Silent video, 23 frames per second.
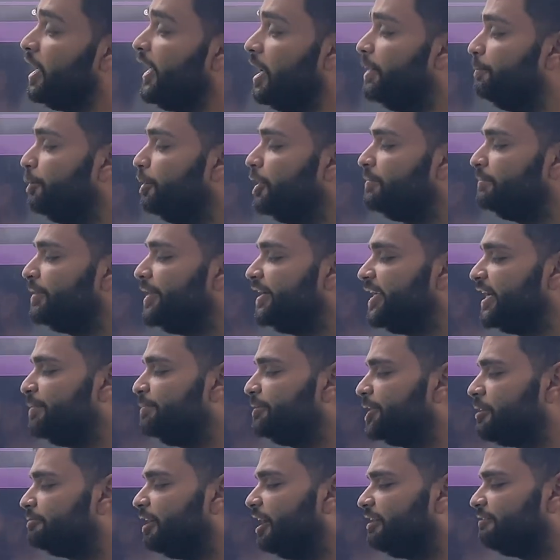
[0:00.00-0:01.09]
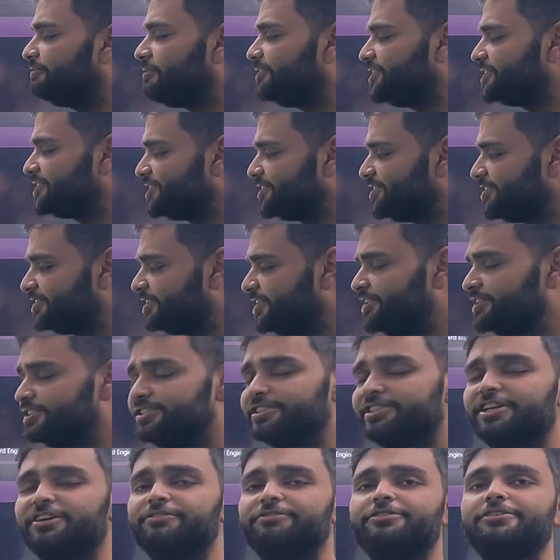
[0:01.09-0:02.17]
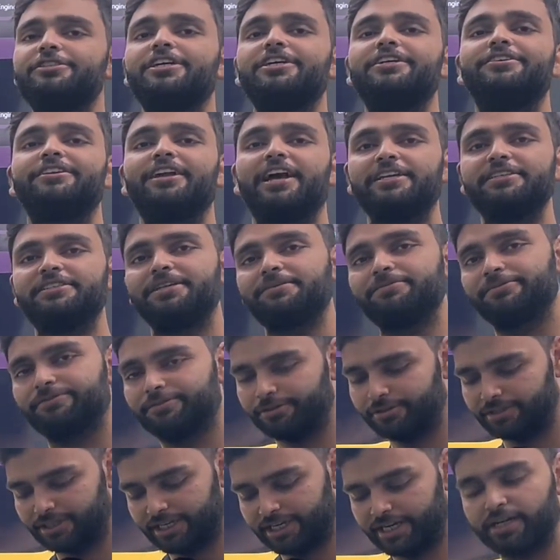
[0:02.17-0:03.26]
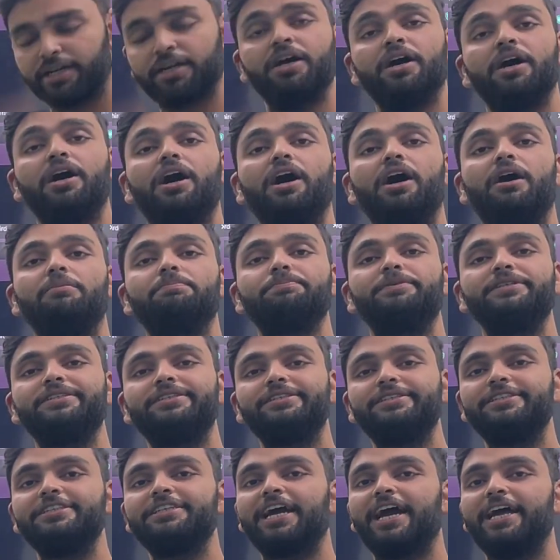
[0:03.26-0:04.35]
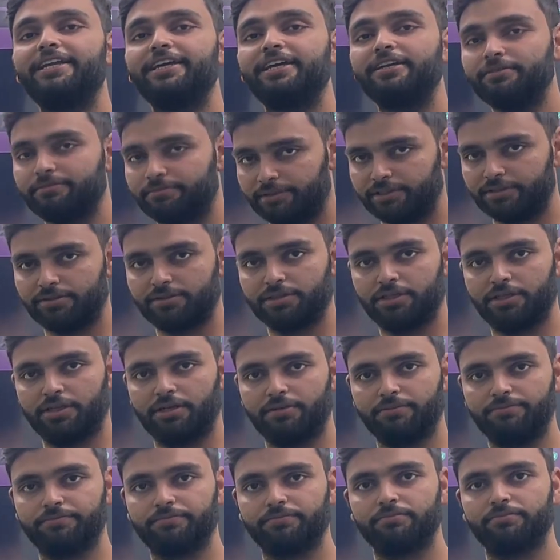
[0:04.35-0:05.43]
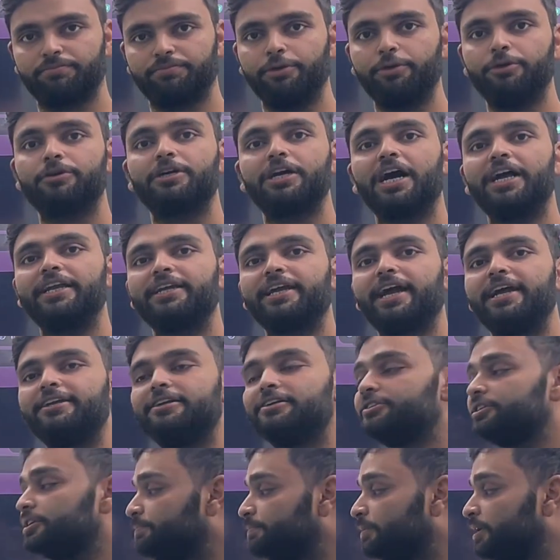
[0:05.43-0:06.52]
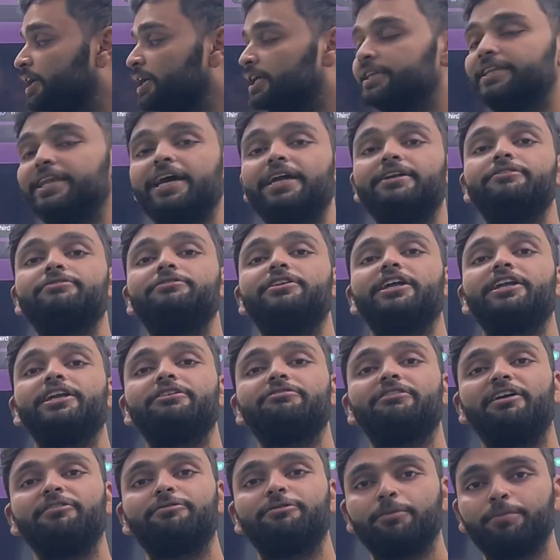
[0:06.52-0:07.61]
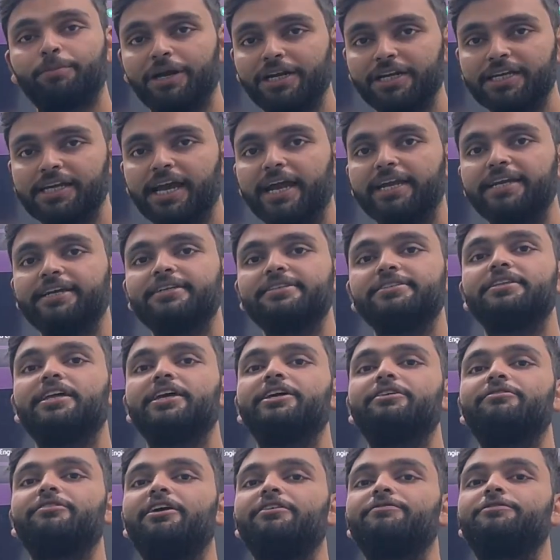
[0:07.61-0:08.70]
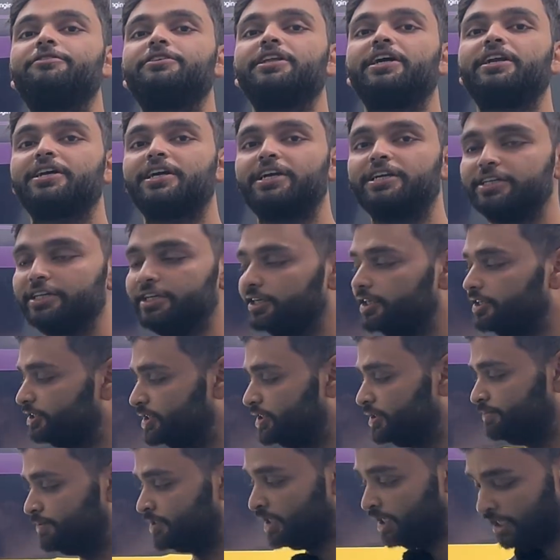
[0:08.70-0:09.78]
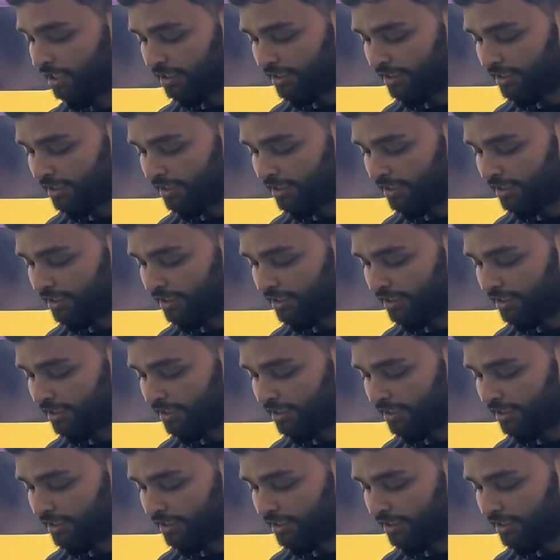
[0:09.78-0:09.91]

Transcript: MOL Maritime required first assistant engineer for their dry ships, for their PCC carrier, means pure car carrier ship. Then they required for bulk carriers, they required for their container ships.